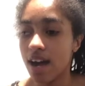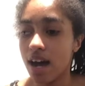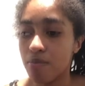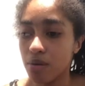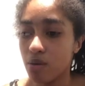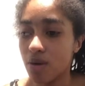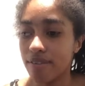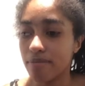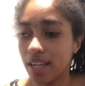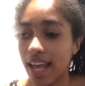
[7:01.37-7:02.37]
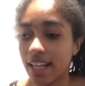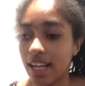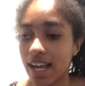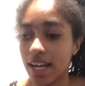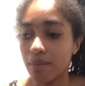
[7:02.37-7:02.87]
up with
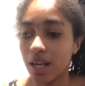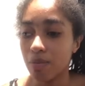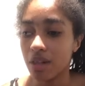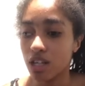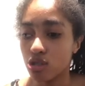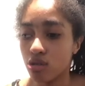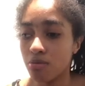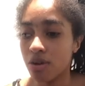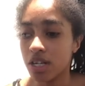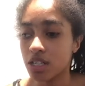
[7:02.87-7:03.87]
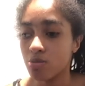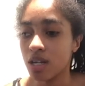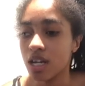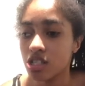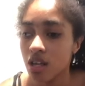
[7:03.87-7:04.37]
Michaela, and I'm keeping the two boys
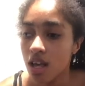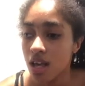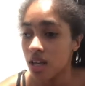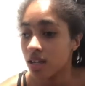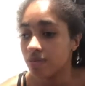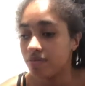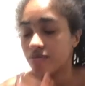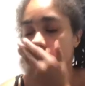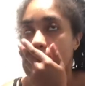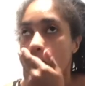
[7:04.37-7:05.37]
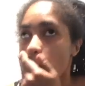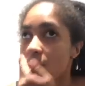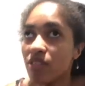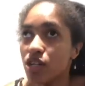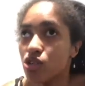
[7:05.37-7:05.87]
because
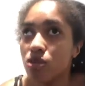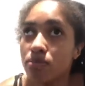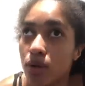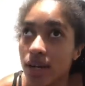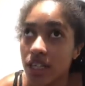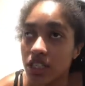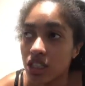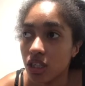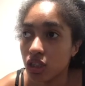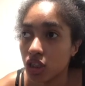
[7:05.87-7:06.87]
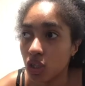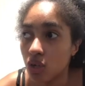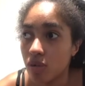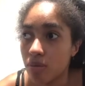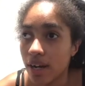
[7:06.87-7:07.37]
the two boys
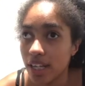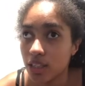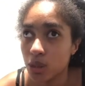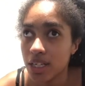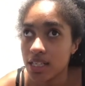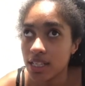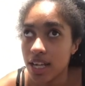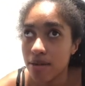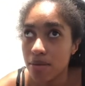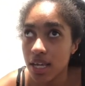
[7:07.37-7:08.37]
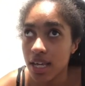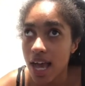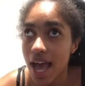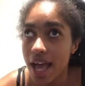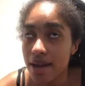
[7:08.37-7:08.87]
show more interest in me
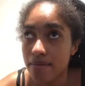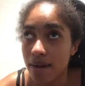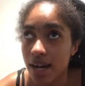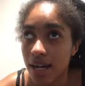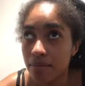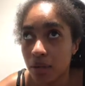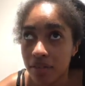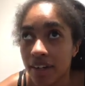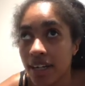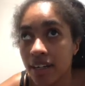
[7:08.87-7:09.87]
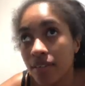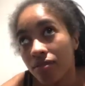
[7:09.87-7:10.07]
and my boyfriend.